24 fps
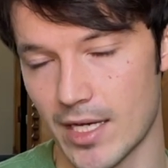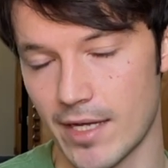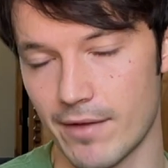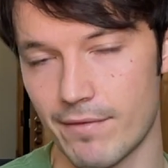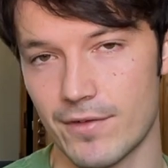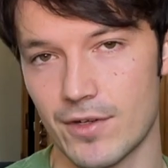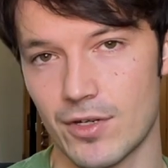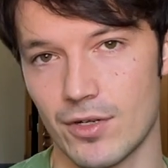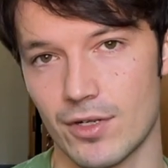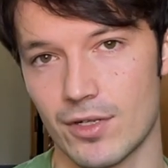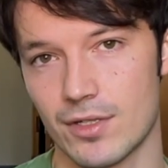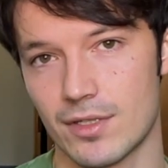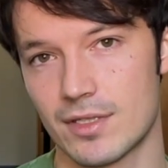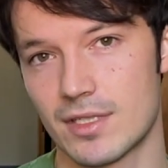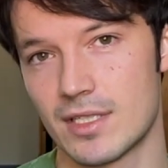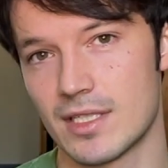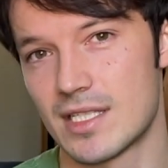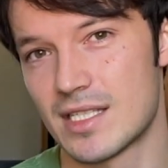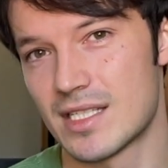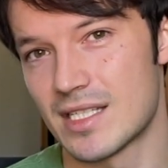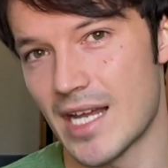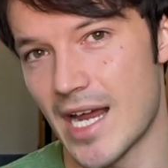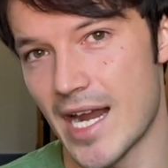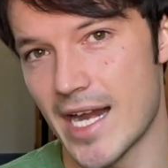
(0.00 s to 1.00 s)
If you're
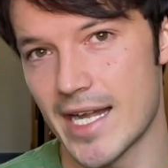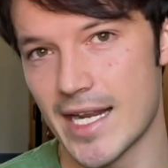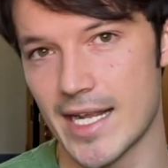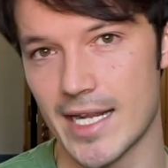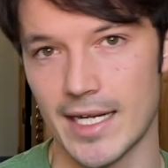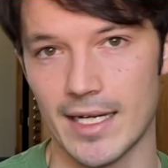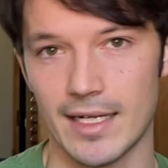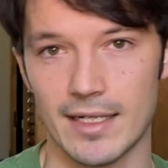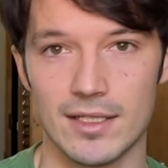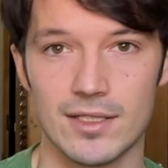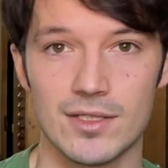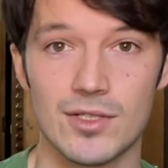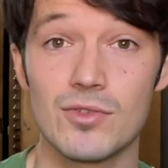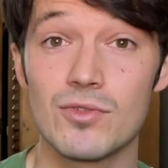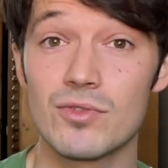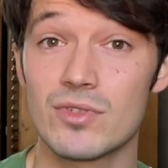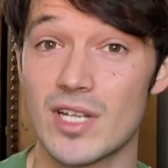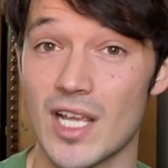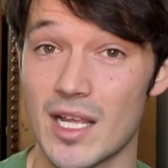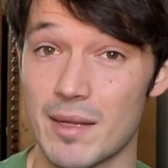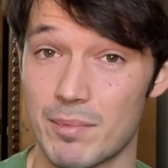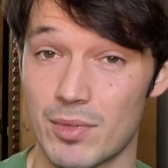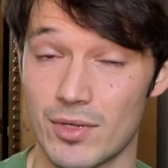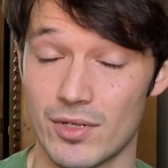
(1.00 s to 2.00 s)
deciding to
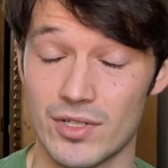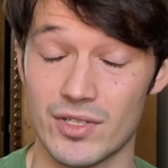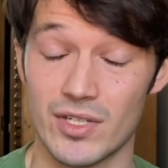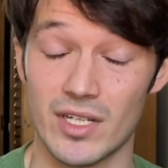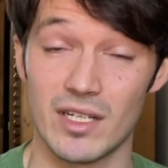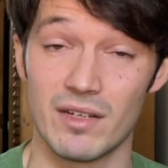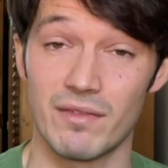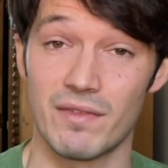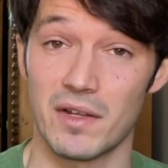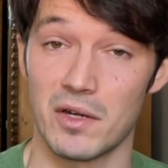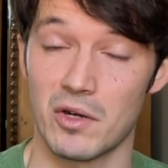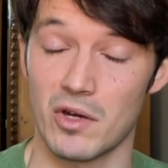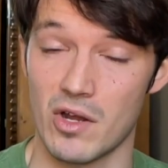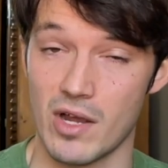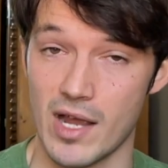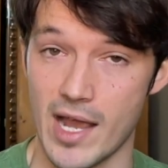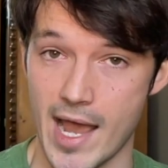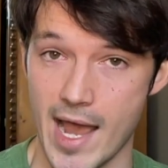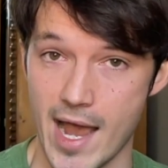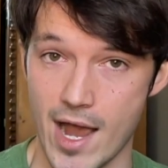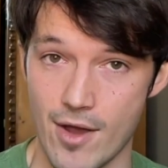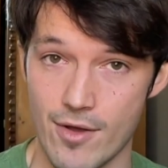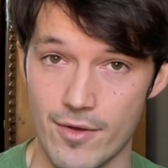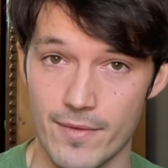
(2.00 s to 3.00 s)
taper, you need to figure out
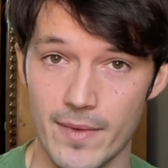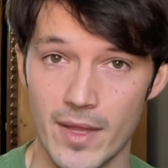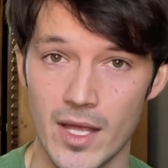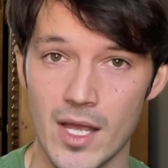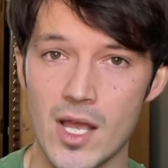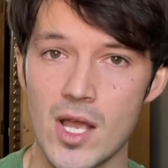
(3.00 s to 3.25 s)
how.